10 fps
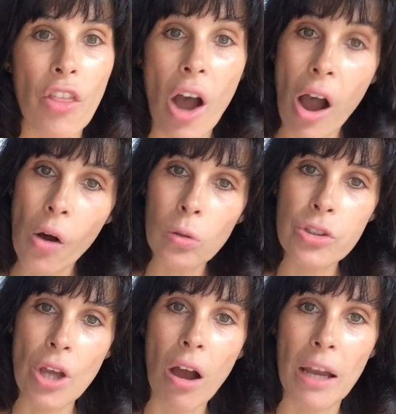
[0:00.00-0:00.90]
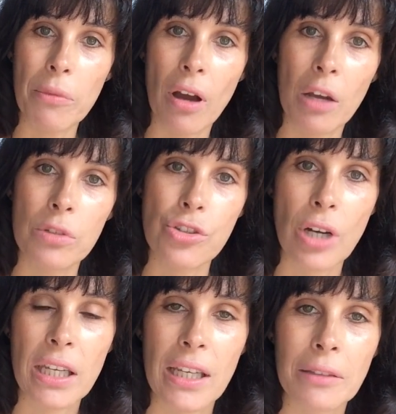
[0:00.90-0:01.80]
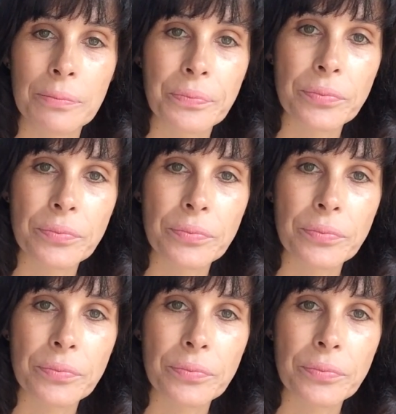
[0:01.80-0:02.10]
The whole time that I was trekking